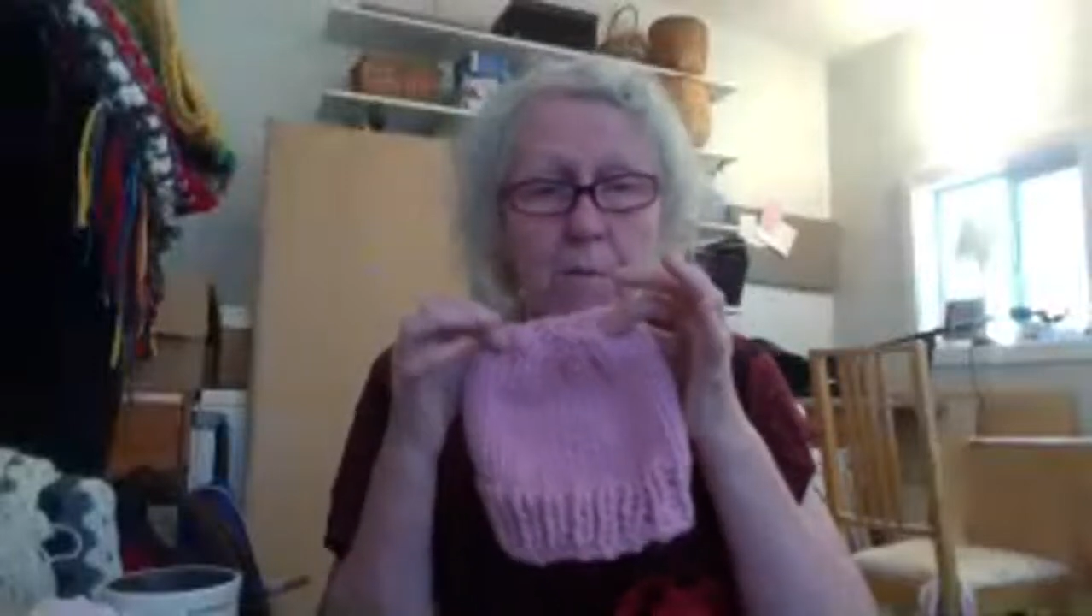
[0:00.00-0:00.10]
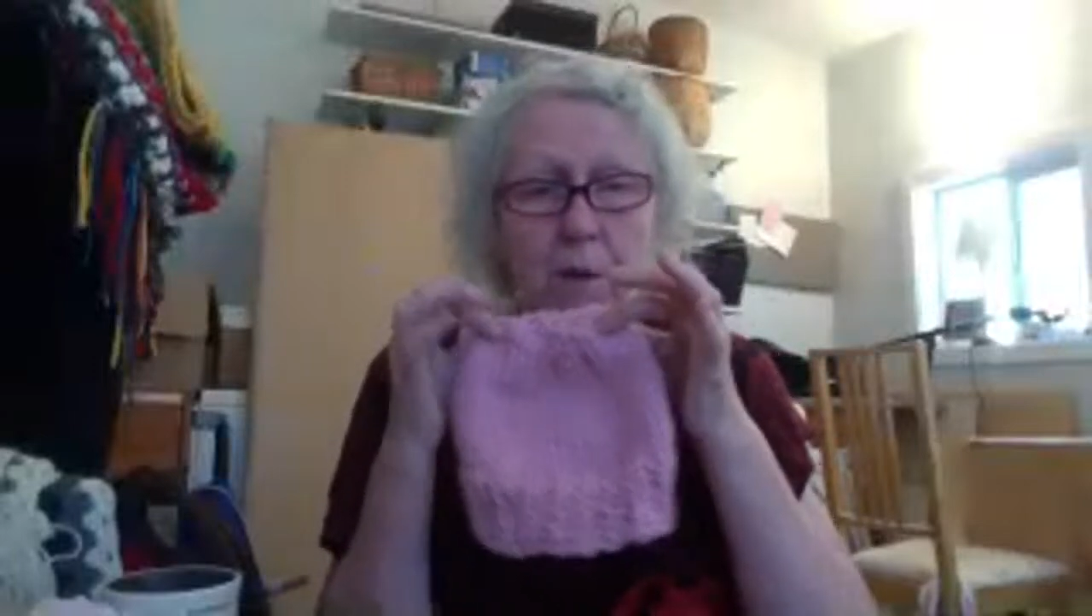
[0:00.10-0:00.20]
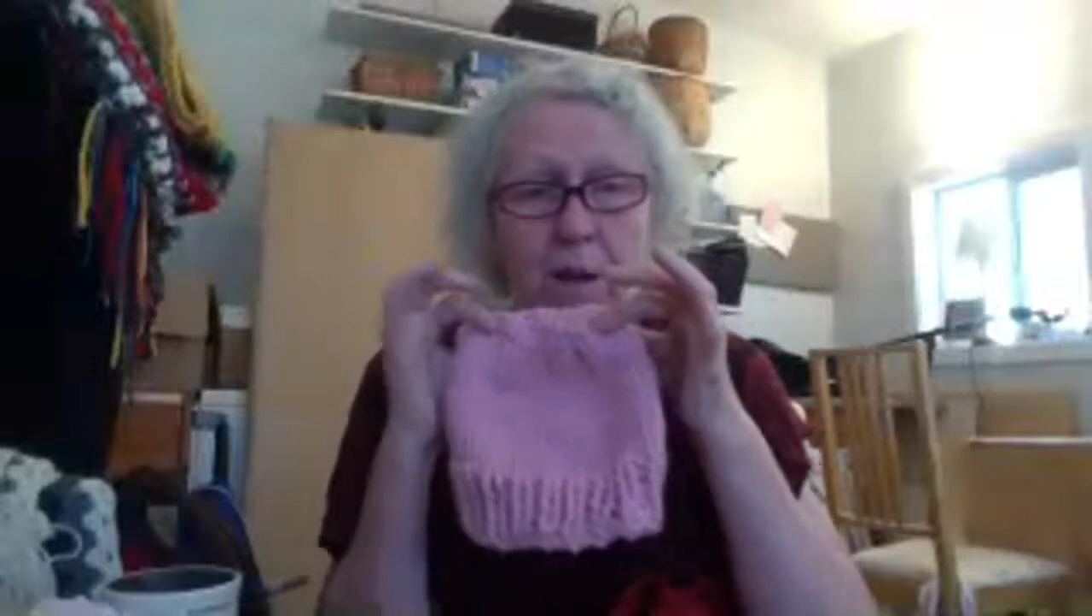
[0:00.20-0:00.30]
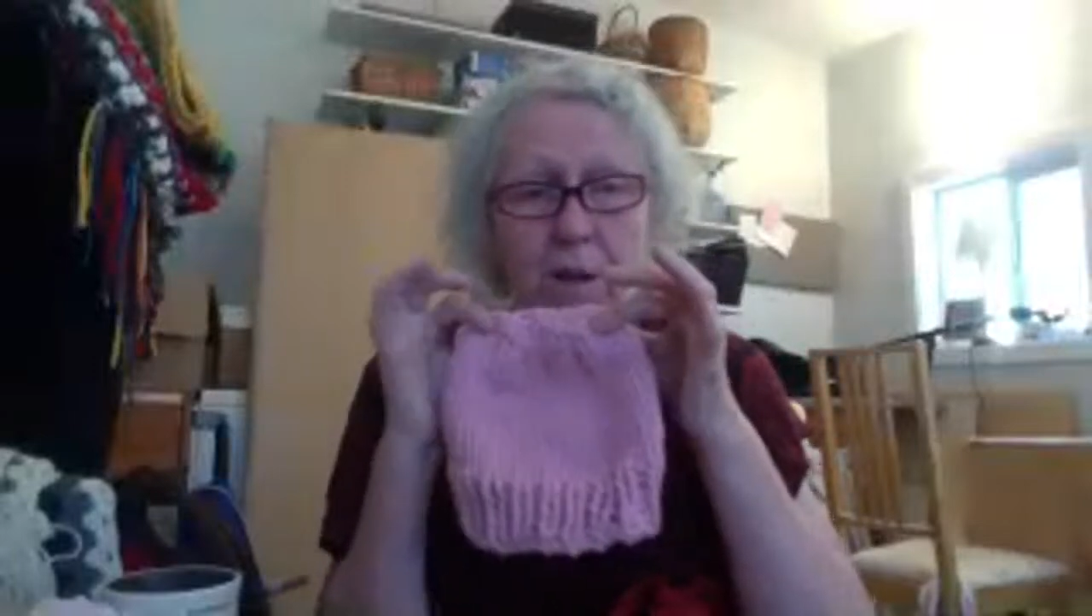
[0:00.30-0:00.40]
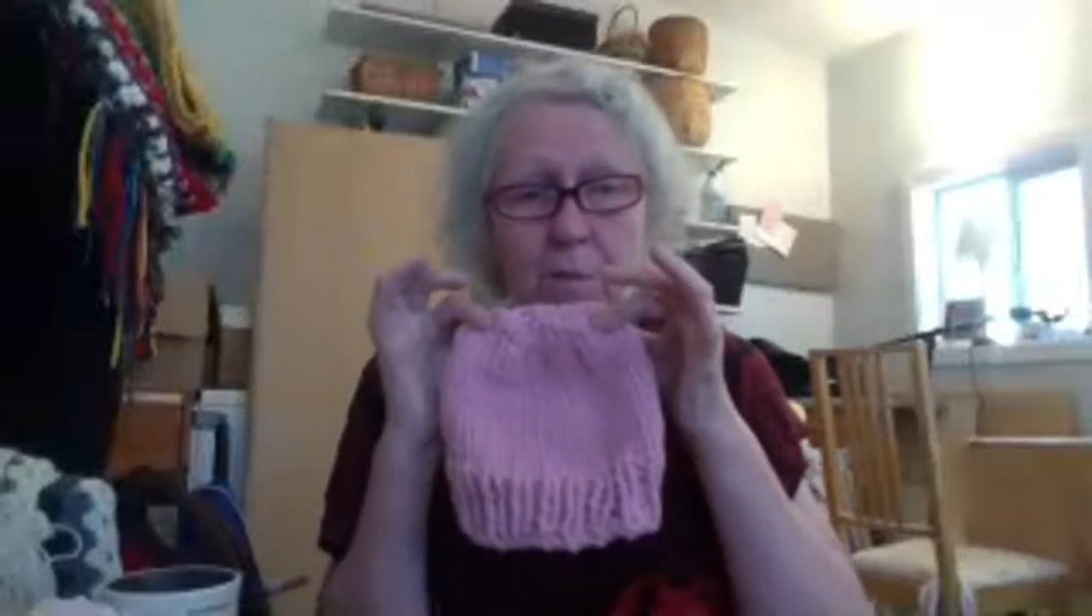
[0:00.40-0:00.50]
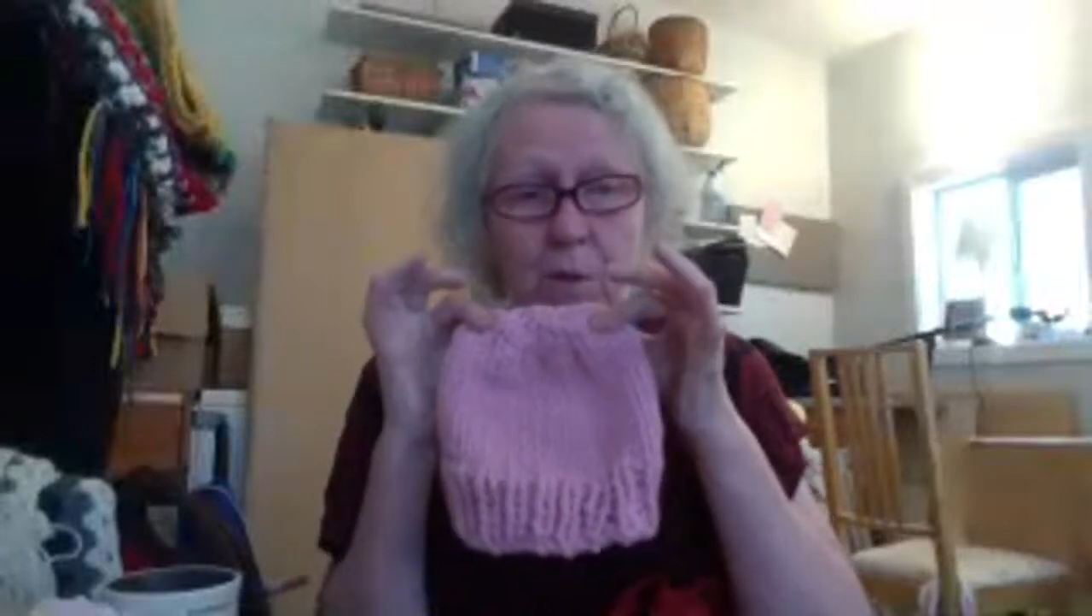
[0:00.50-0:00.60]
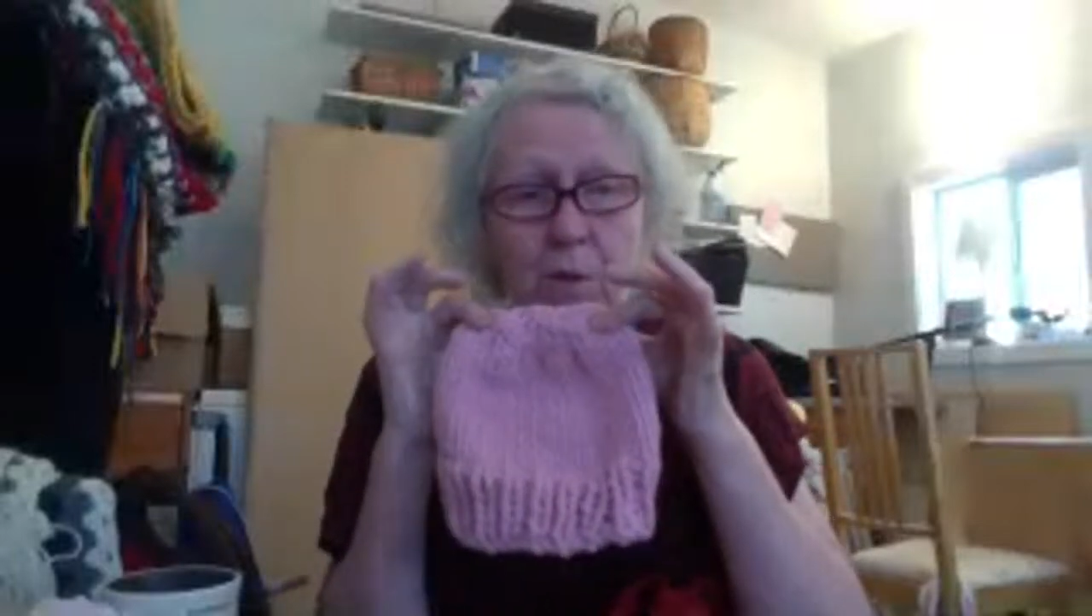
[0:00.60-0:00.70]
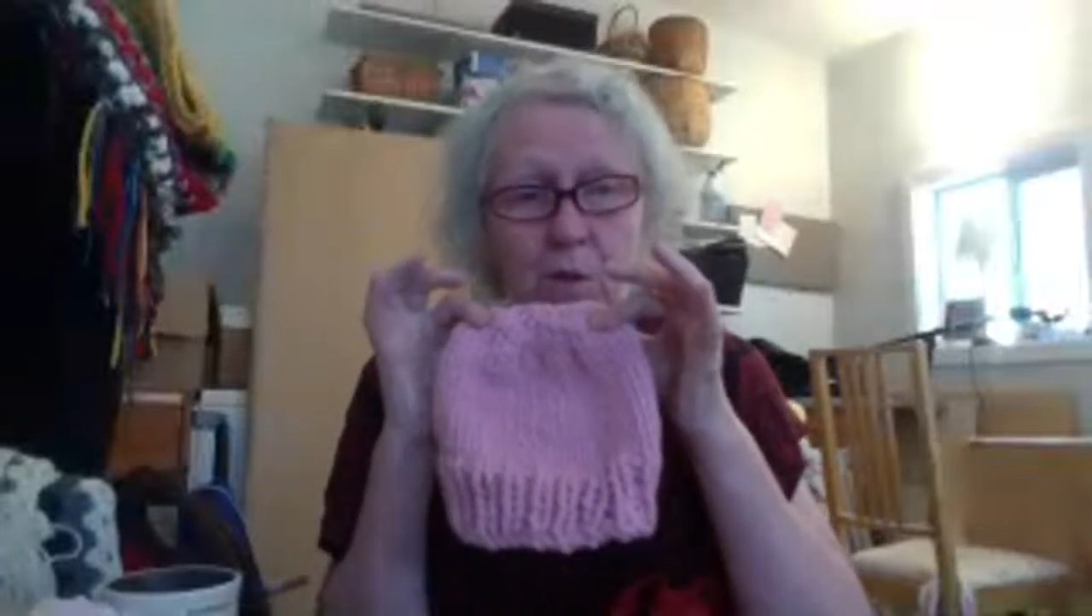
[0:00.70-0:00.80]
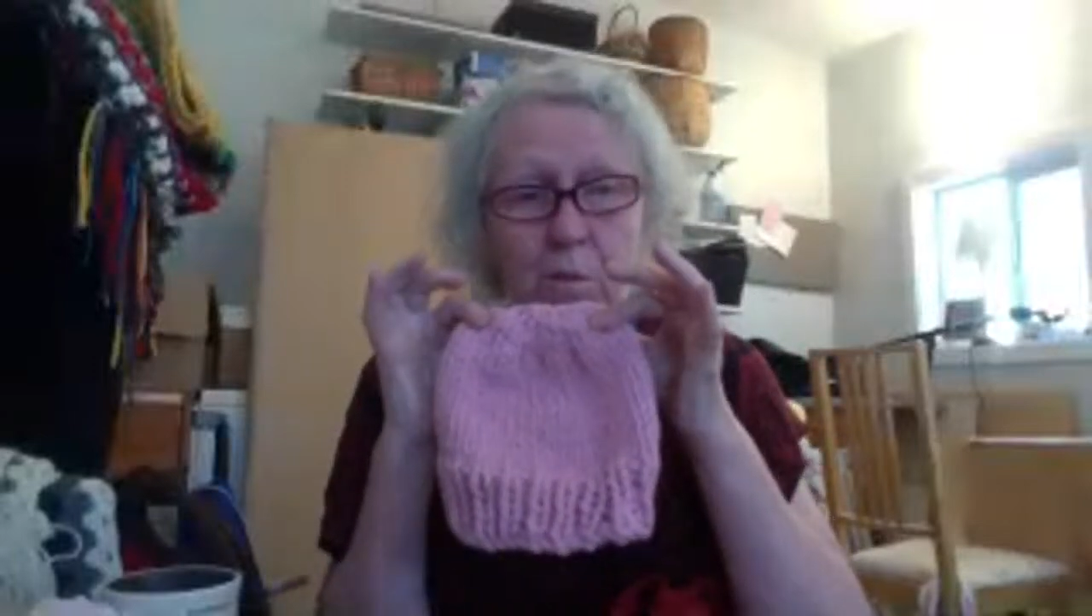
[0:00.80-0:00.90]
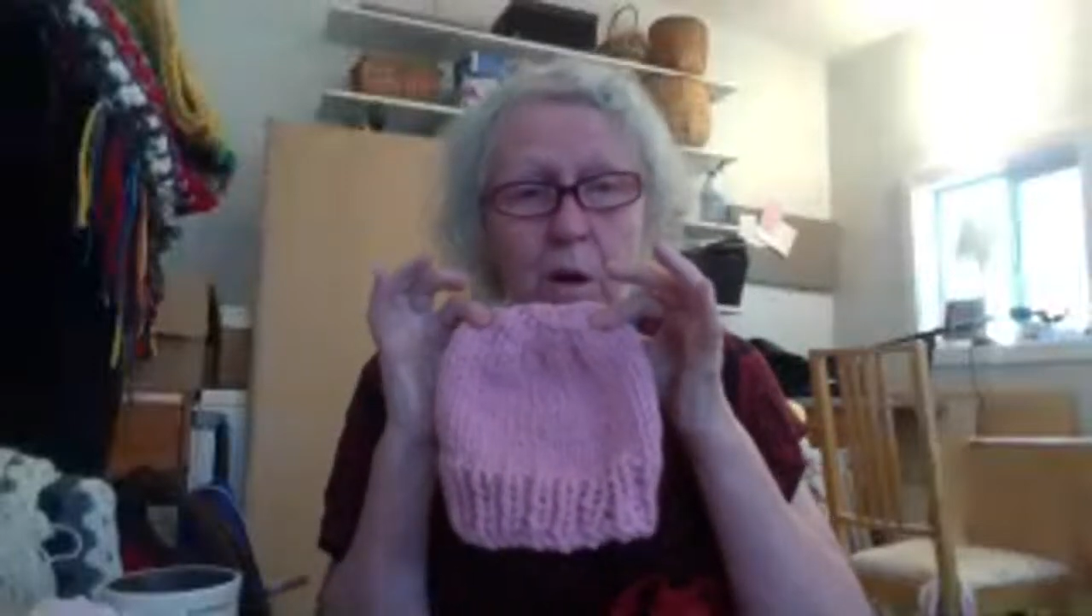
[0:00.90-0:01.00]
You know how you put
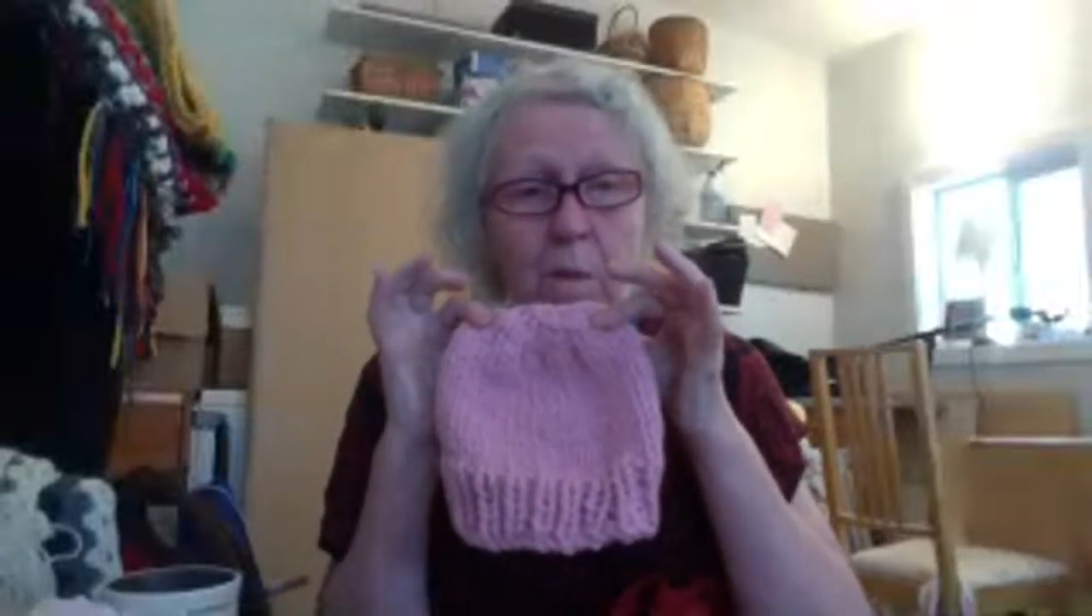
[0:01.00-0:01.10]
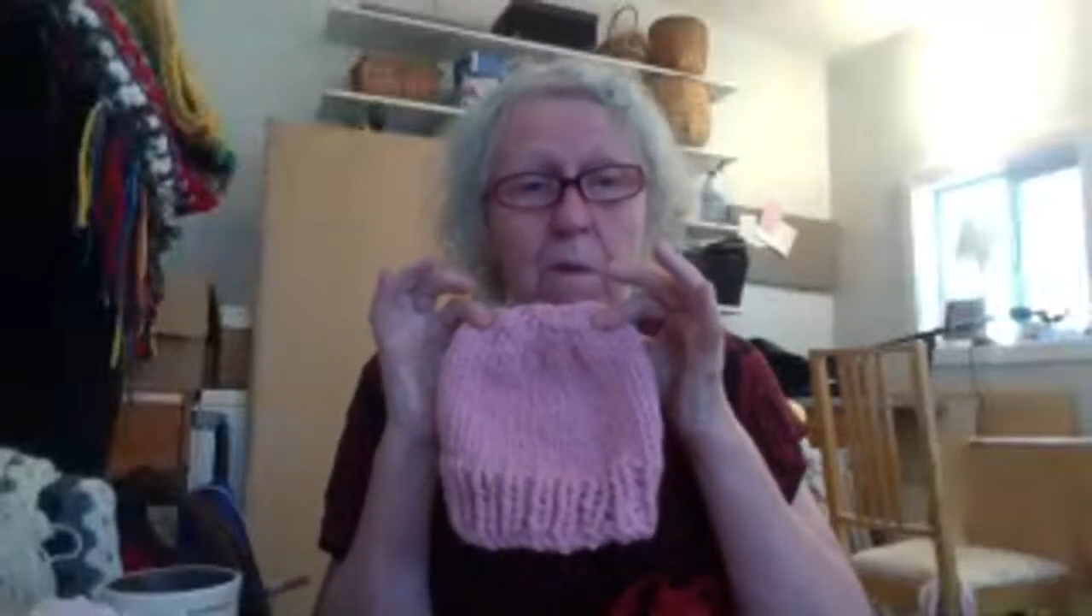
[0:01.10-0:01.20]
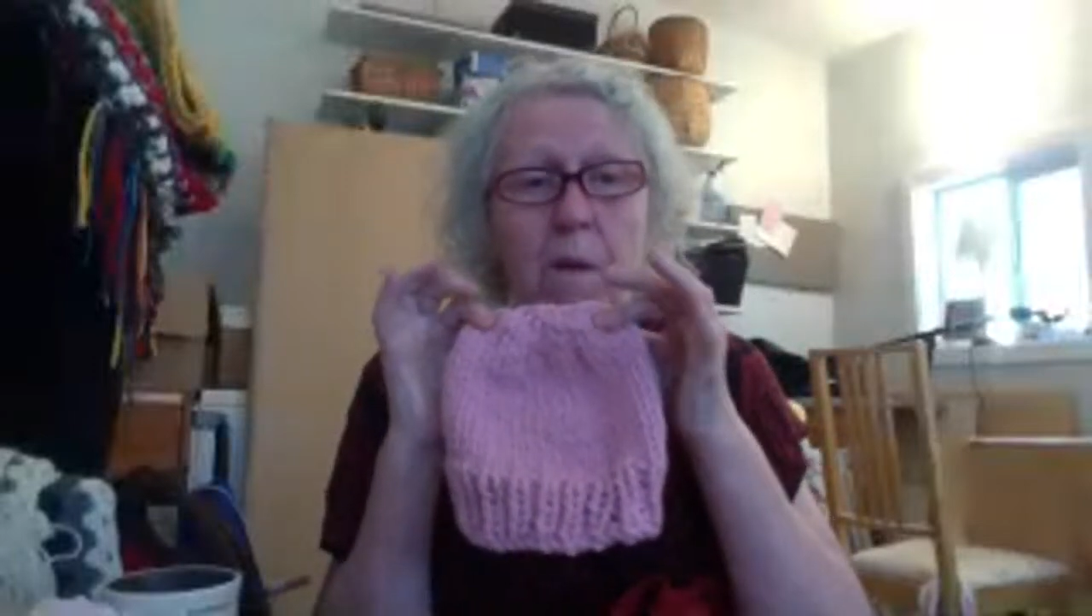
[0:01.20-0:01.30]
the 2 pom